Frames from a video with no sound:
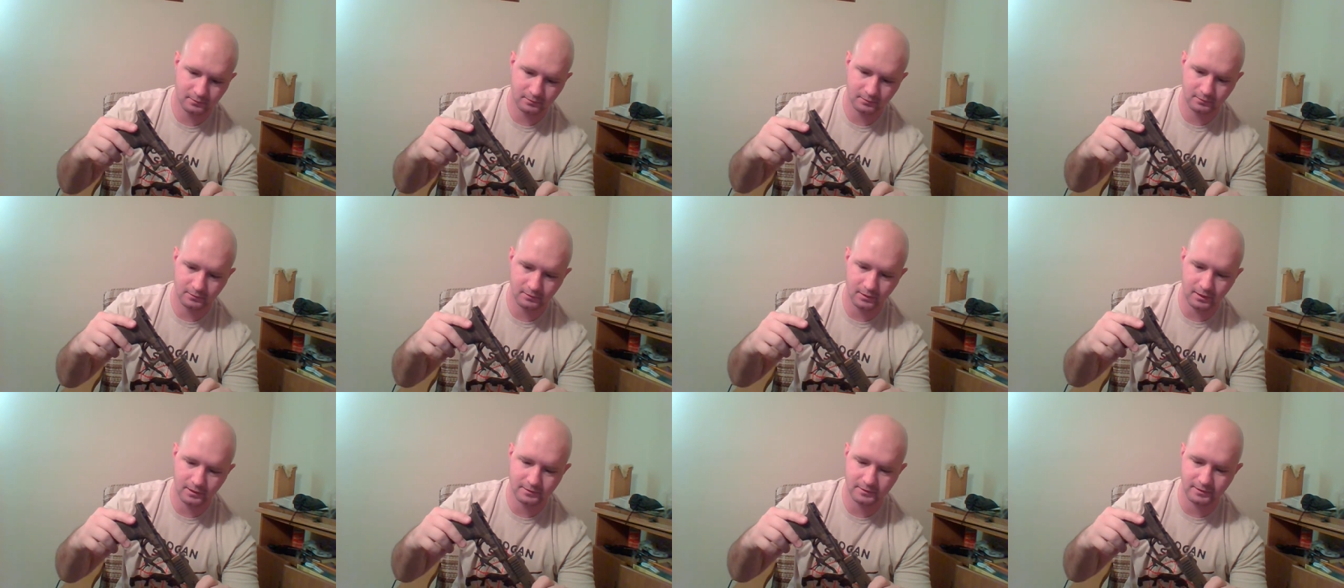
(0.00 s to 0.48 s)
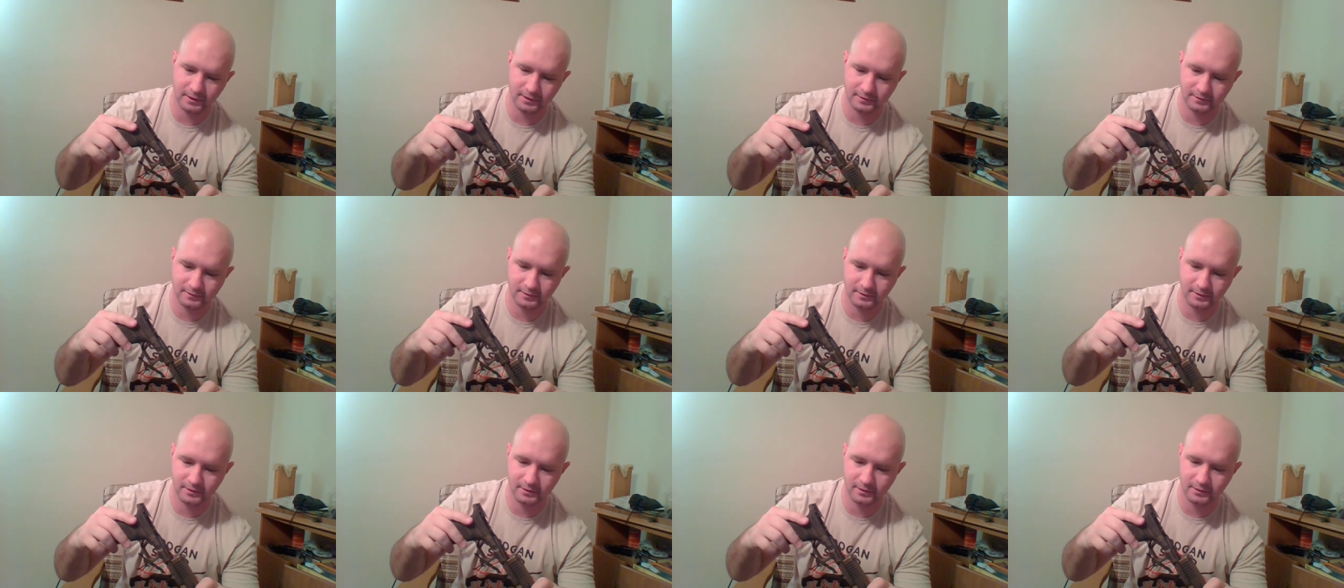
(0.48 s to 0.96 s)
Glock
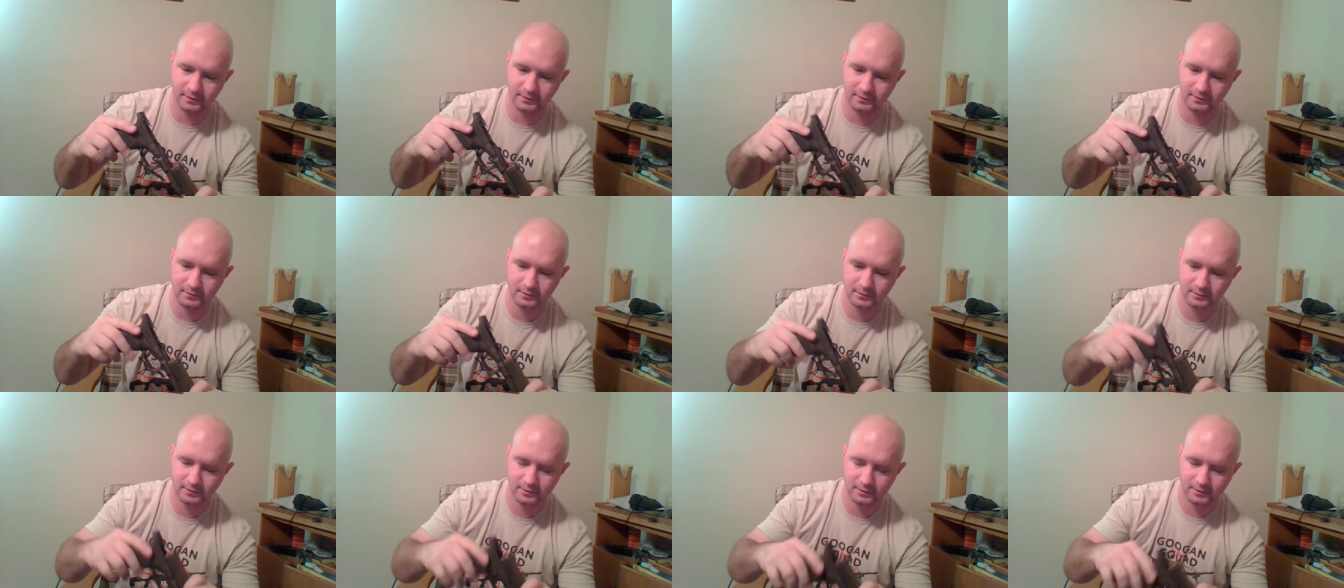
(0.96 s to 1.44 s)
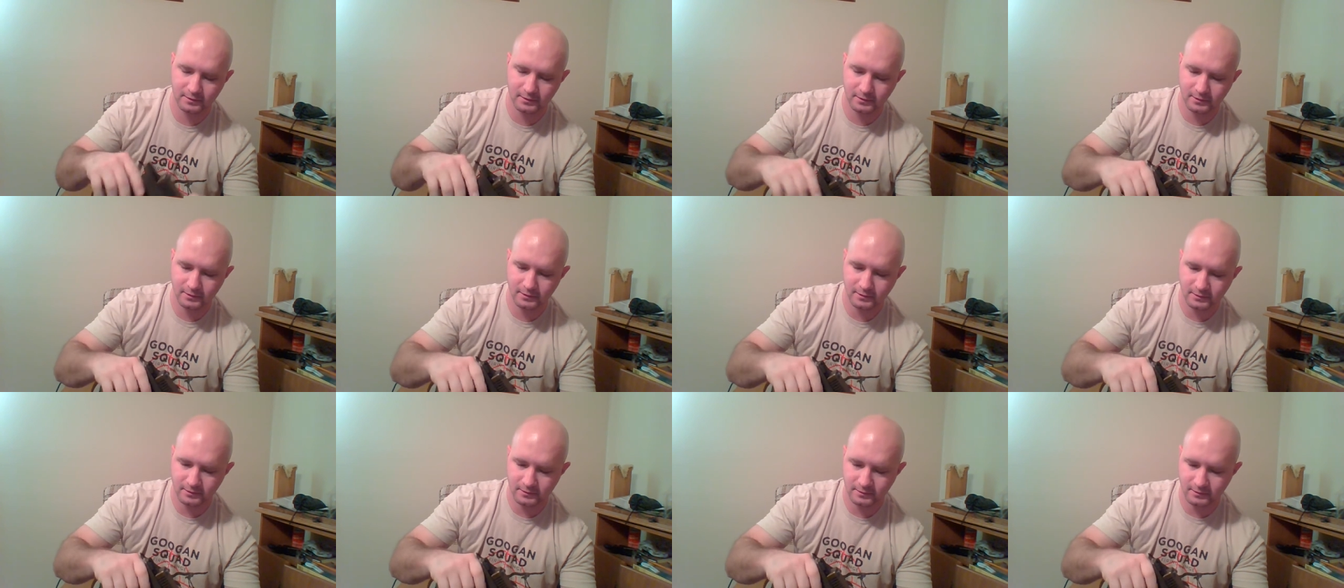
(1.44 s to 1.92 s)
19
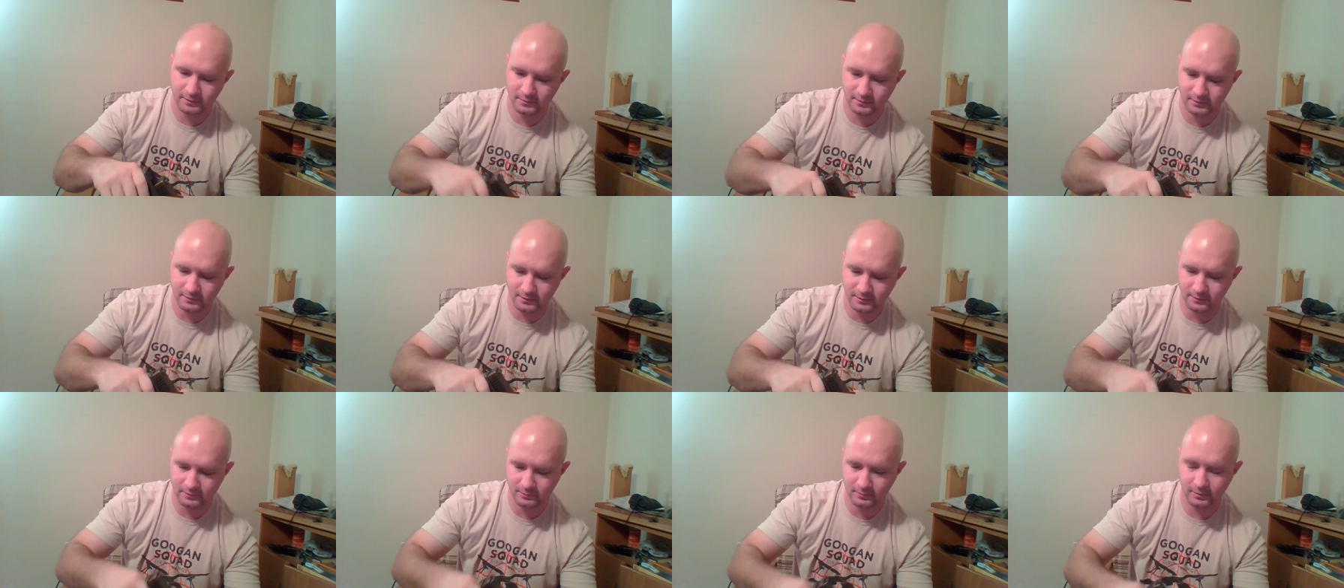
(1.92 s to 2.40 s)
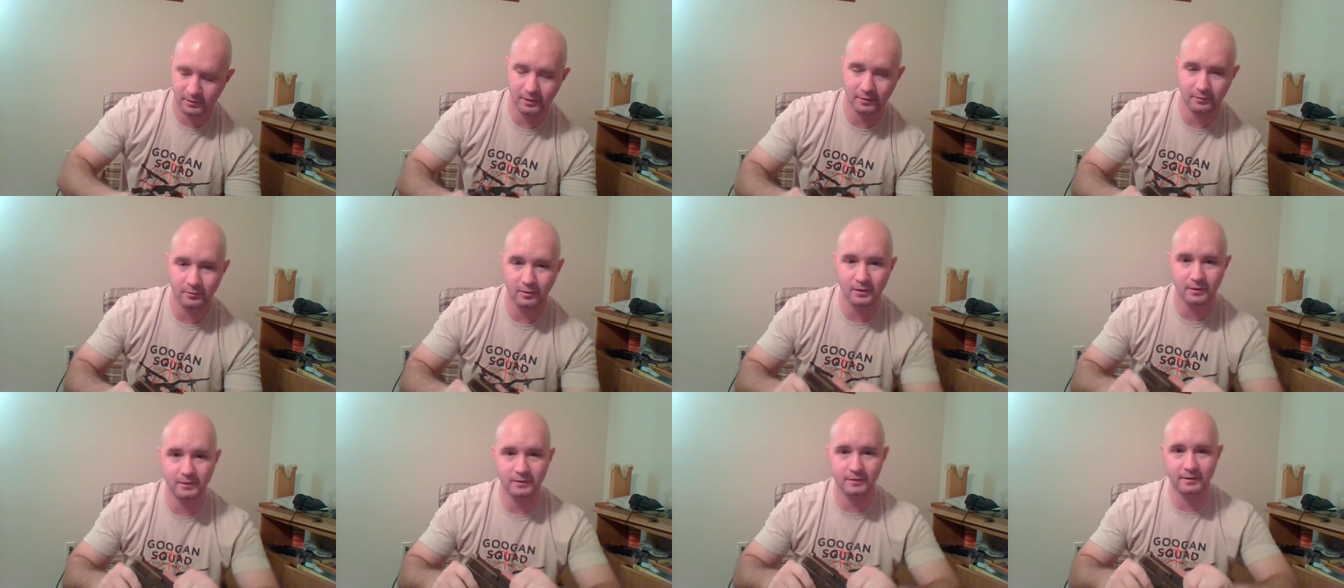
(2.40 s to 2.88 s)
is because one, I
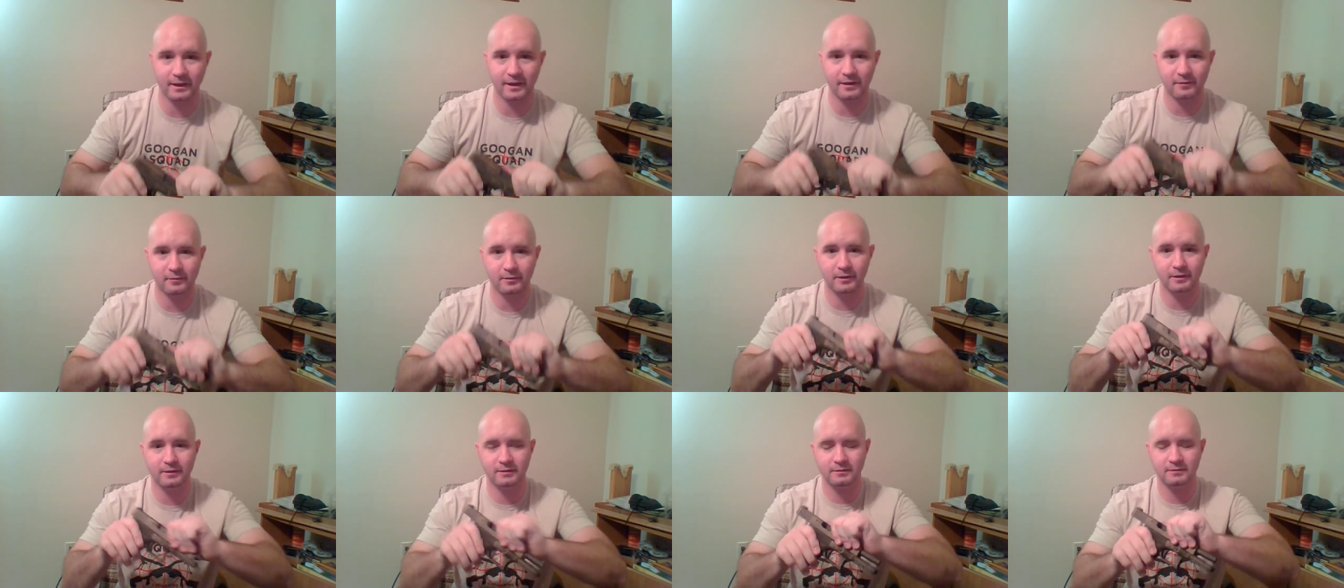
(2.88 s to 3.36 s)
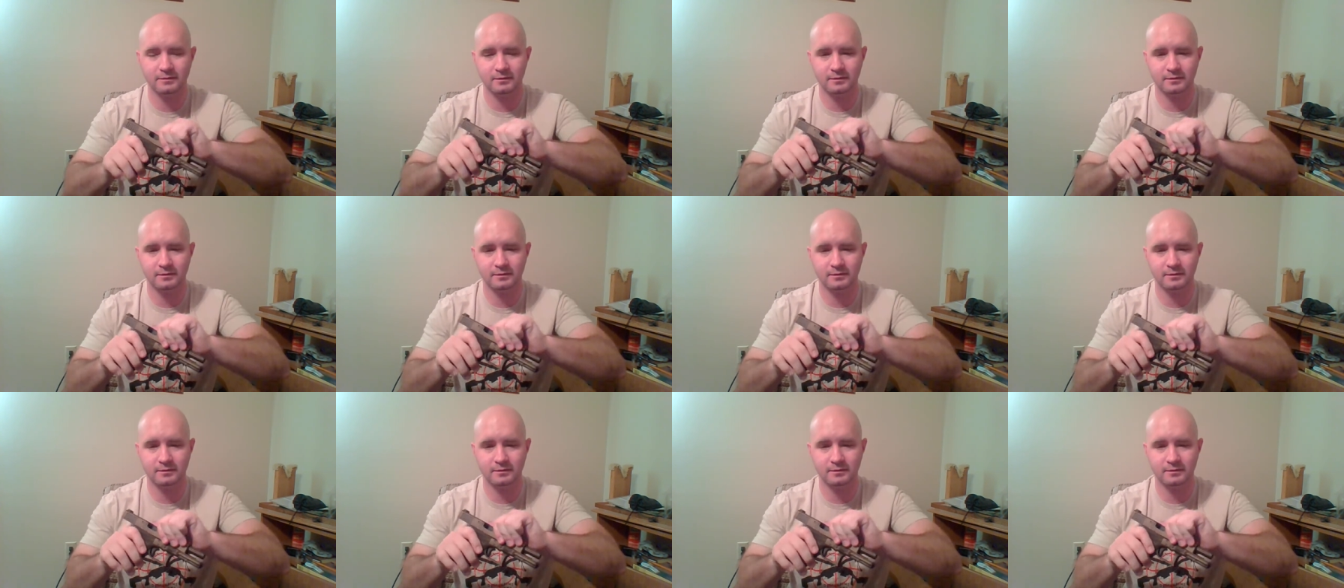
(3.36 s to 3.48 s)
want it that way,